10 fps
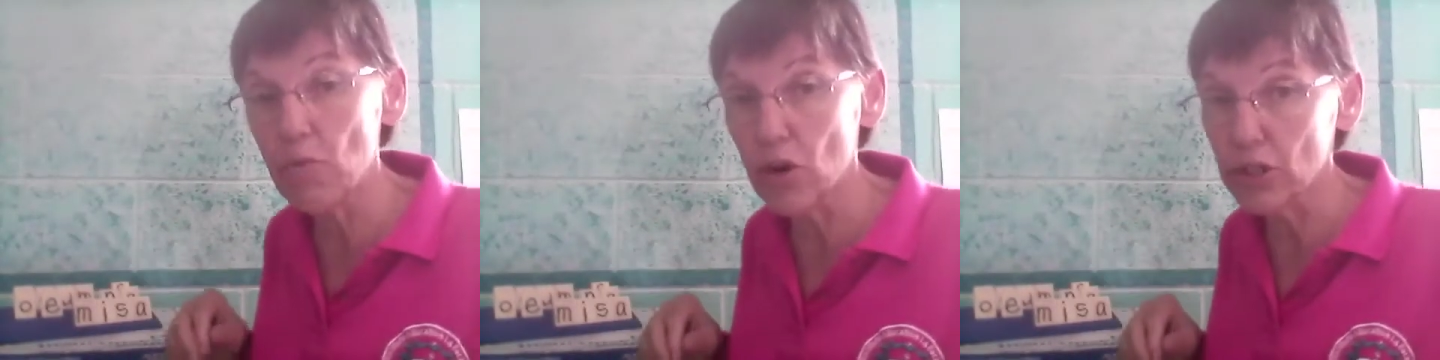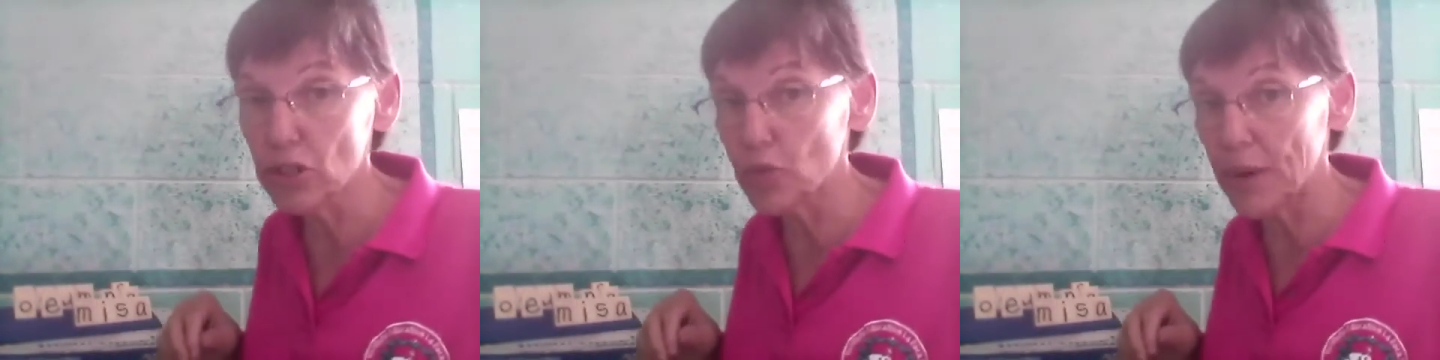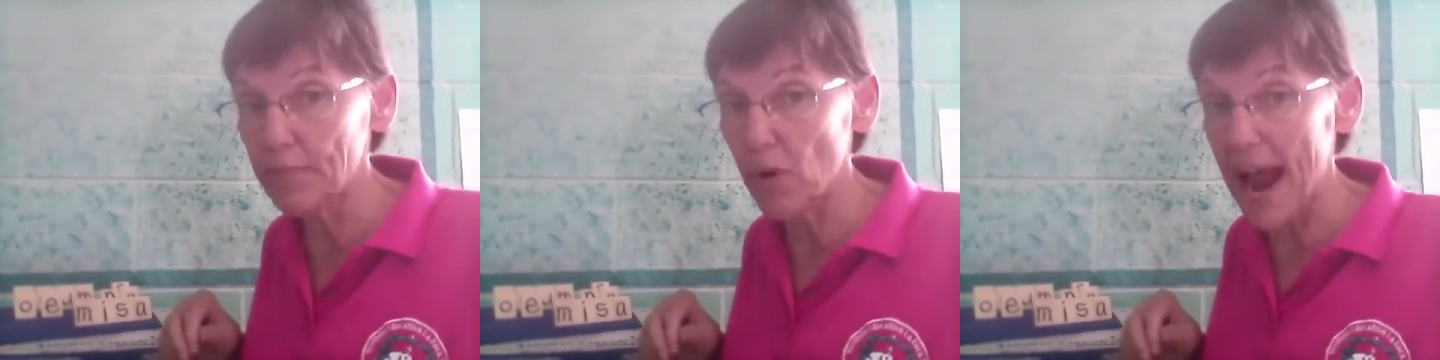words
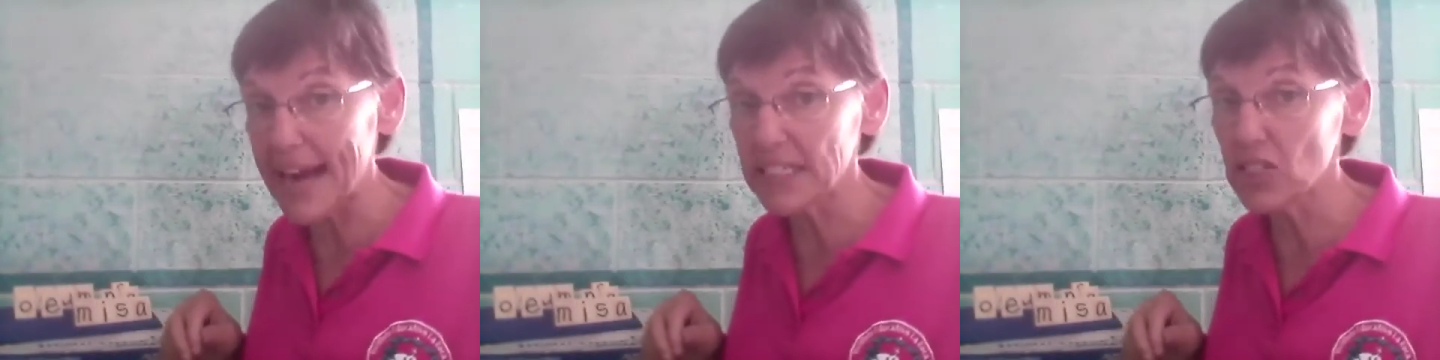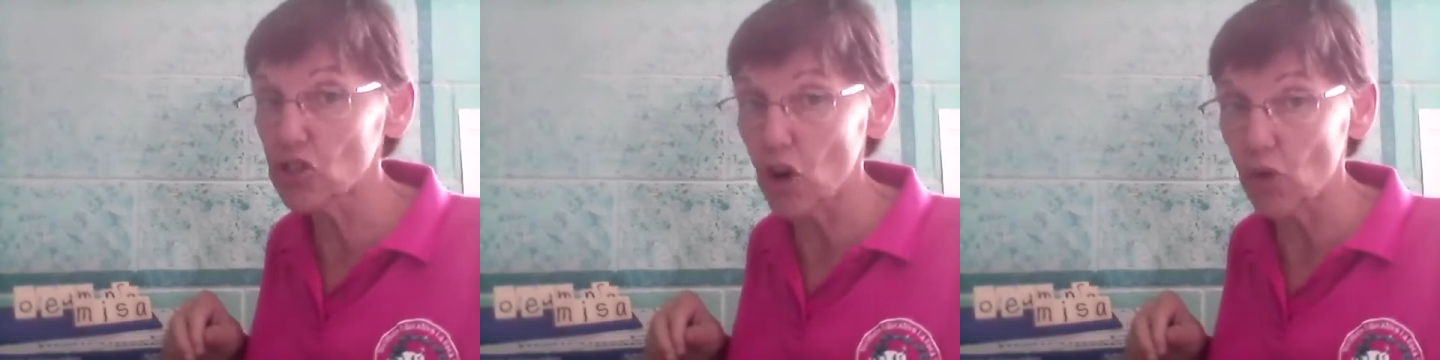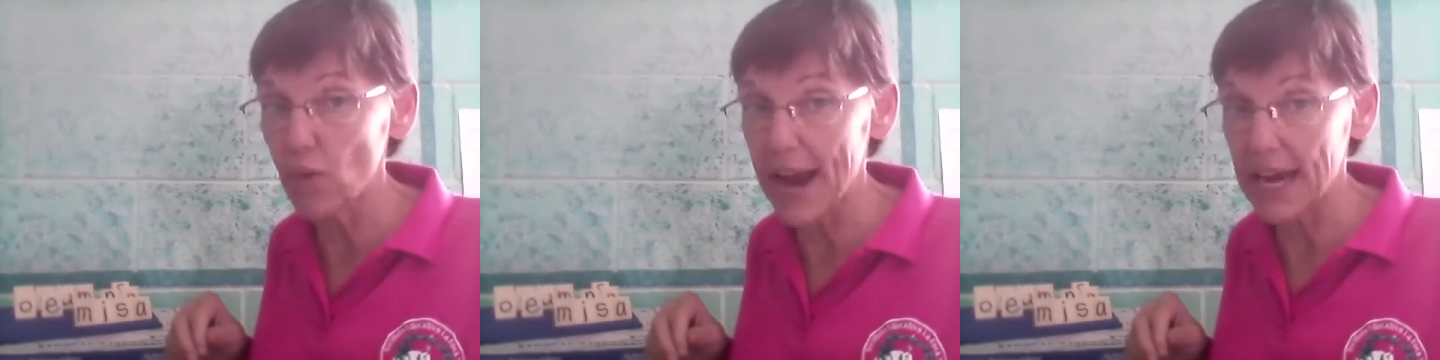we practiced
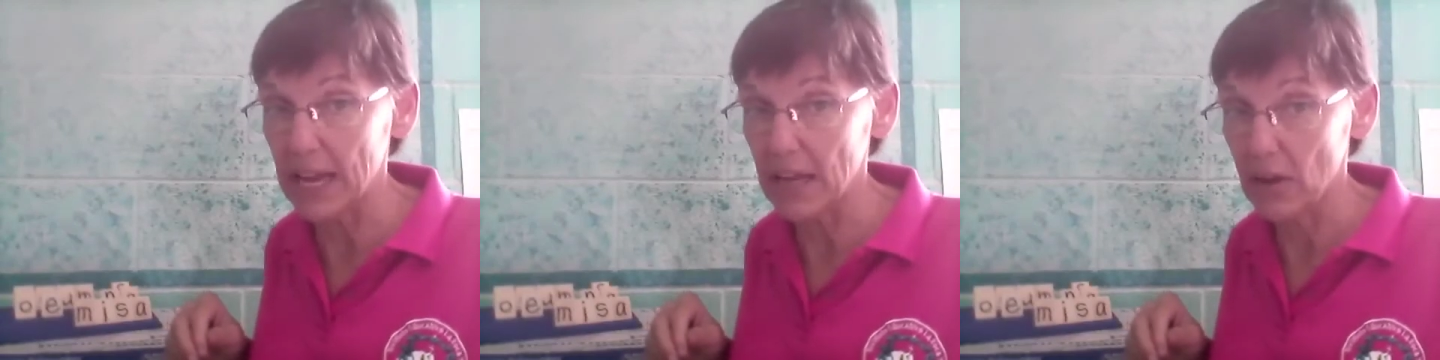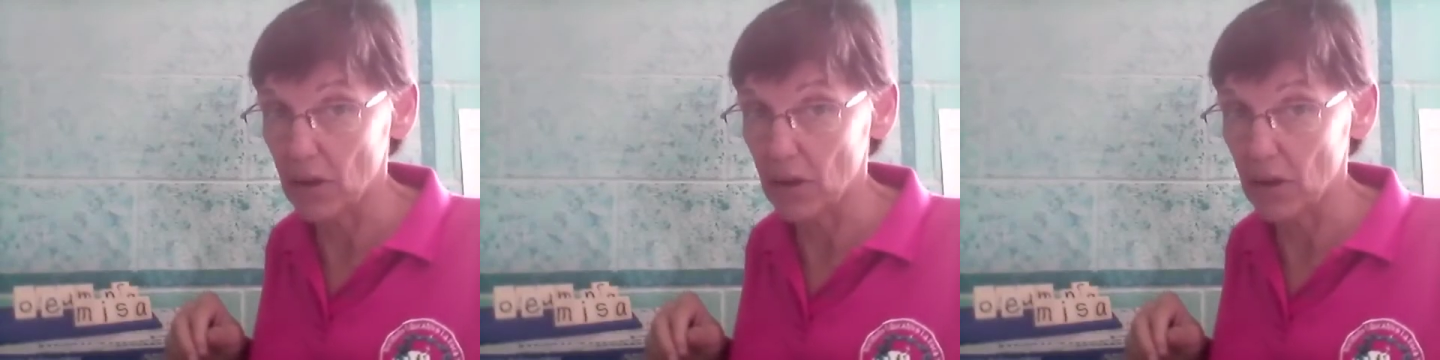already.